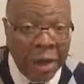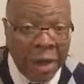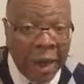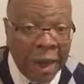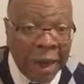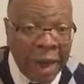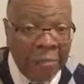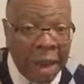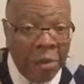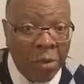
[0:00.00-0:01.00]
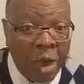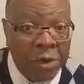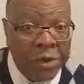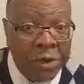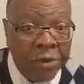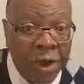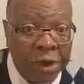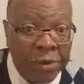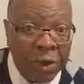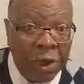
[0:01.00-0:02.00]
And I'm quite sure that as
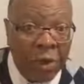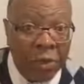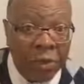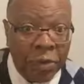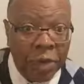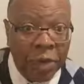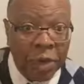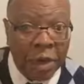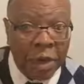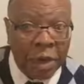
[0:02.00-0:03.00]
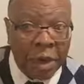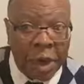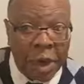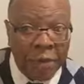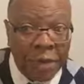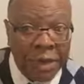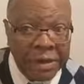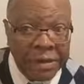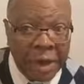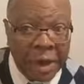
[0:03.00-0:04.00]
we go through this